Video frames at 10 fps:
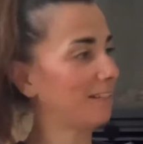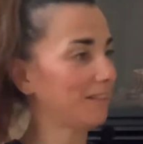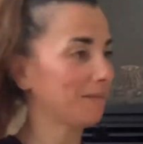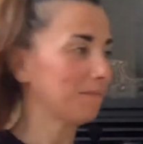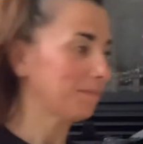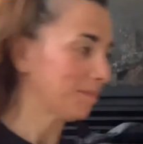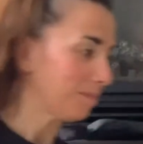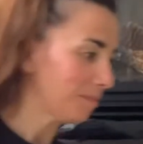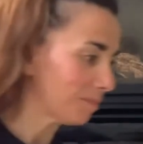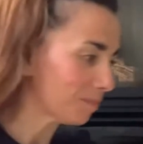
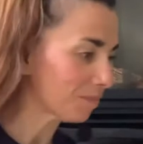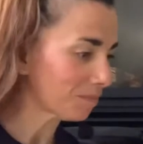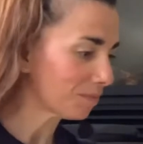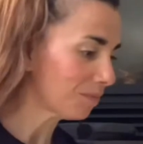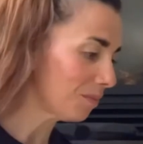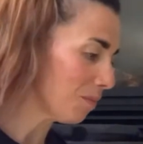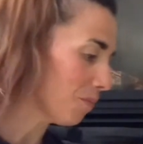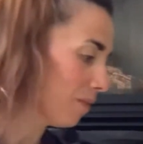(silence)